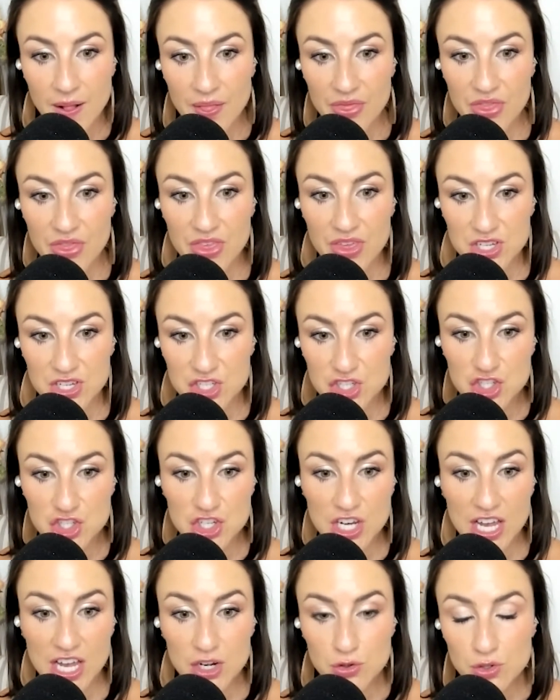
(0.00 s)
the
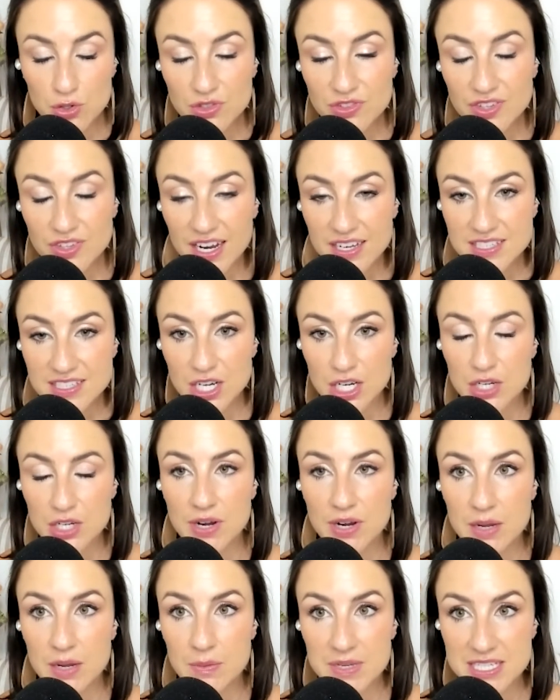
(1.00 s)
general dietary
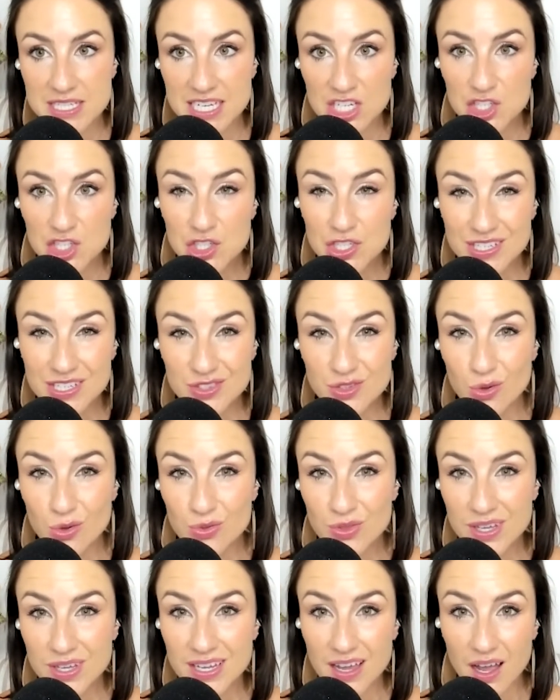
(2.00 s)
recommendation is
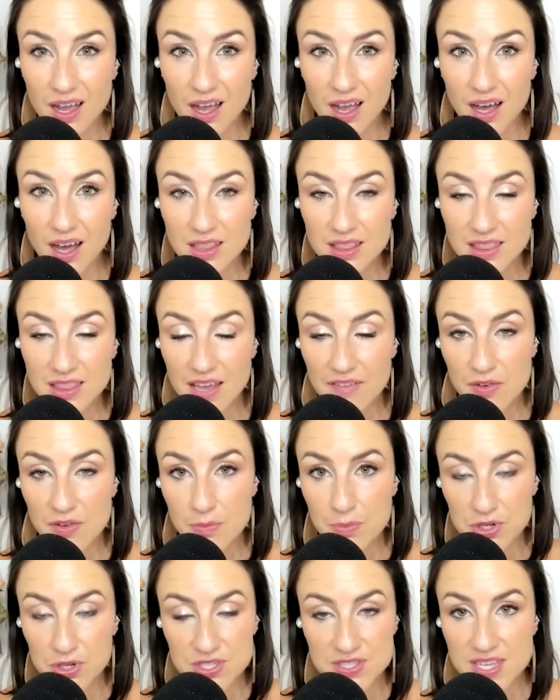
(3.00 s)
only
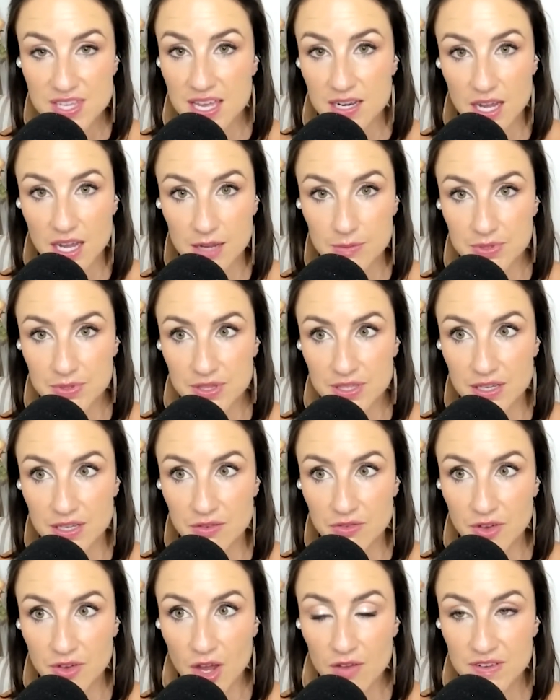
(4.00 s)
11%, I
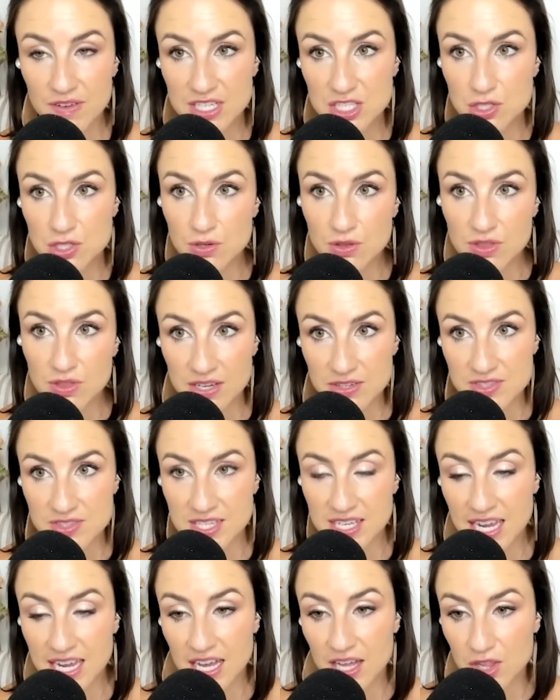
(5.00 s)
believe, of a
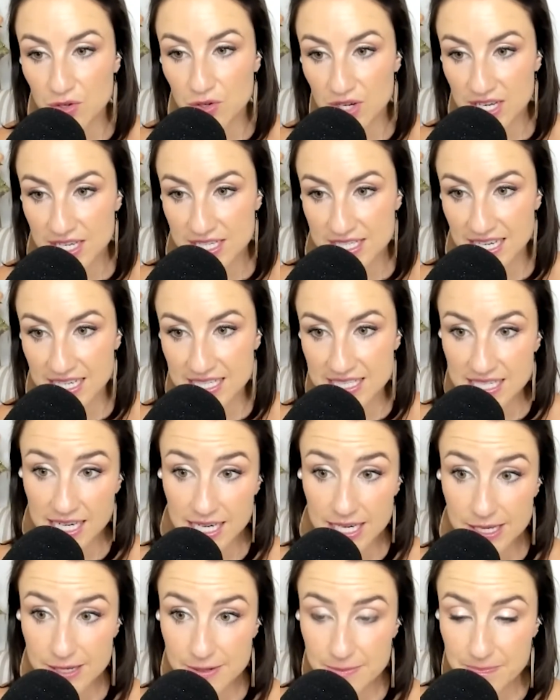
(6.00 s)
2000 calorie a day
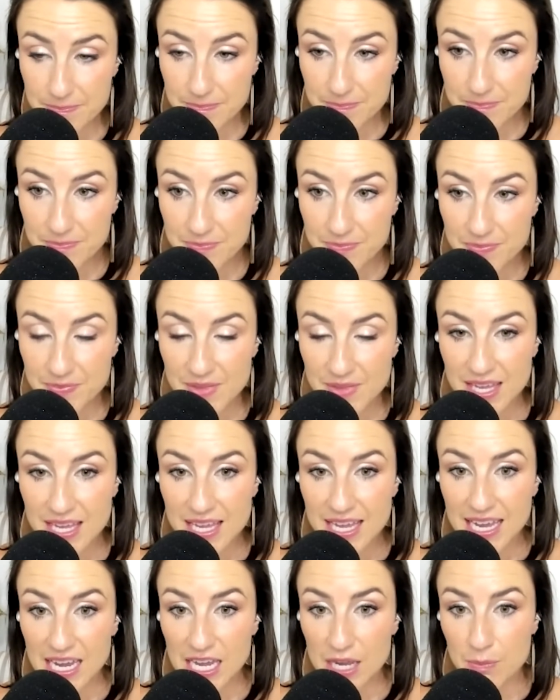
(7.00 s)
diet.
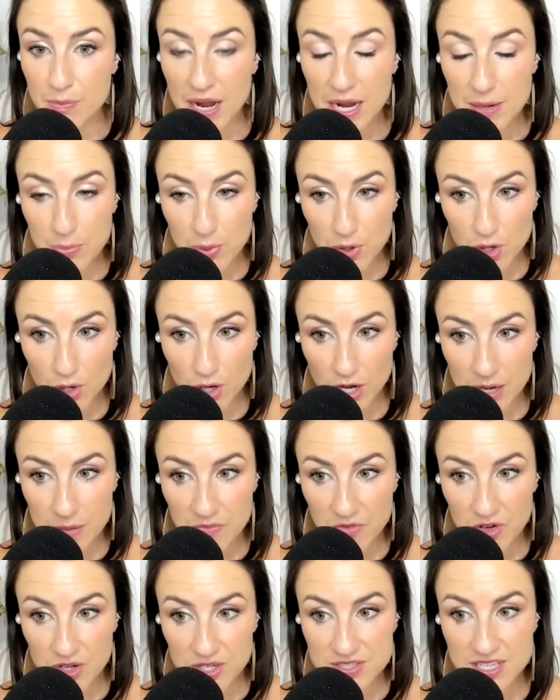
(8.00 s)
In my program,
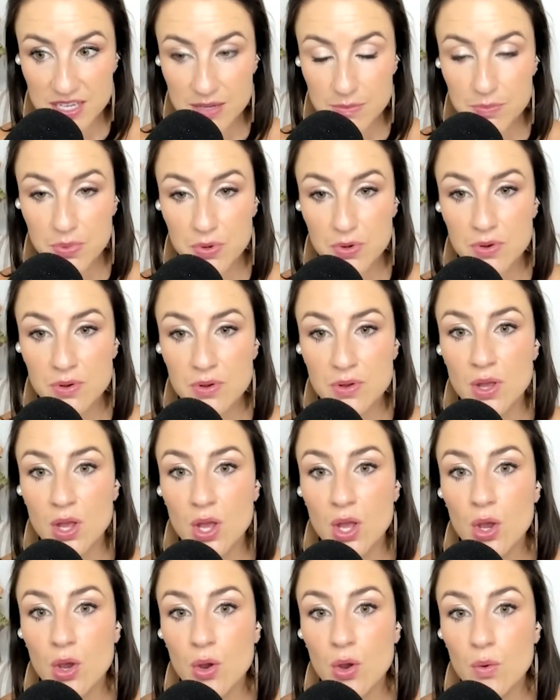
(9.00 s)
for example,
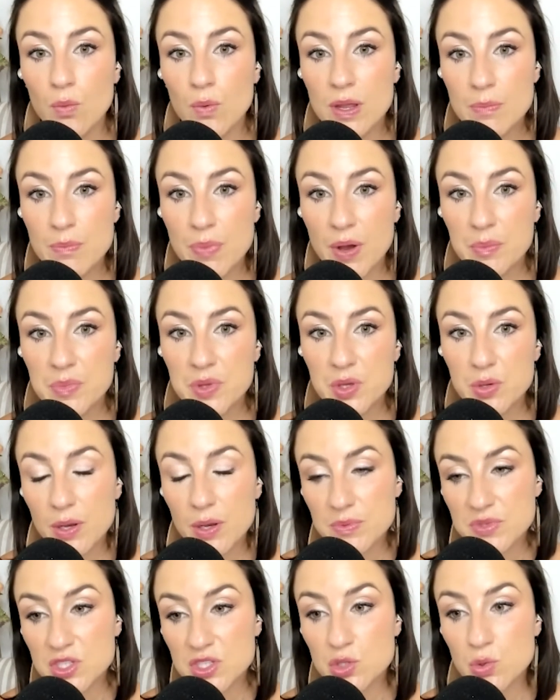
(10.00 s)
we bump you
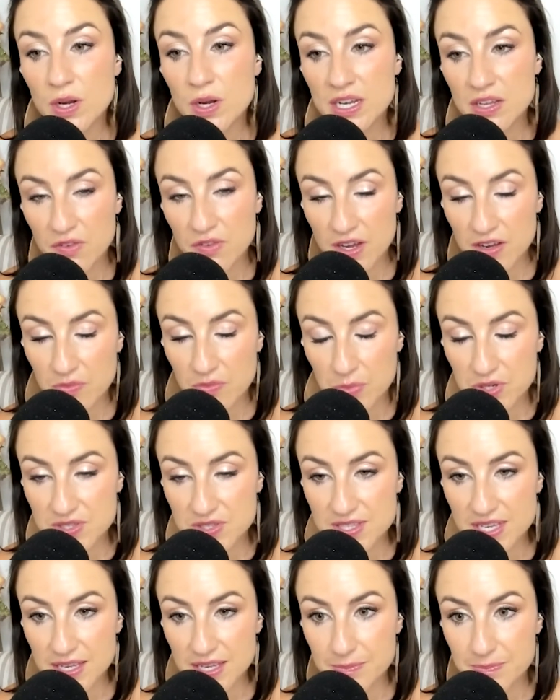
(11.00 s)
up to
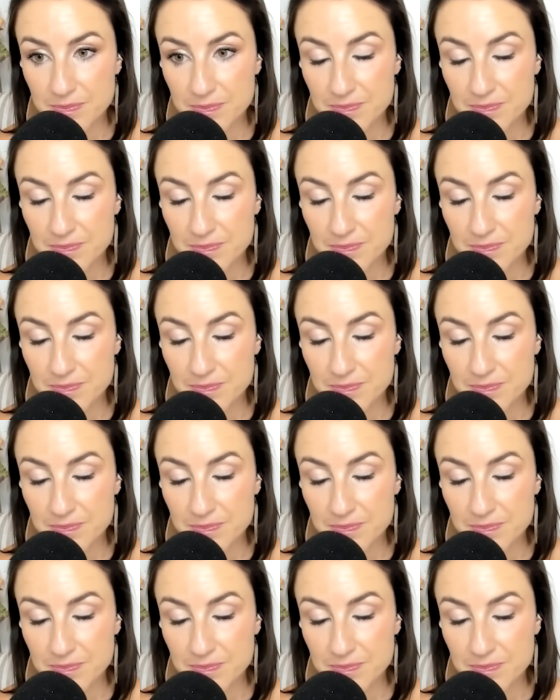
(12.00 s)
25%.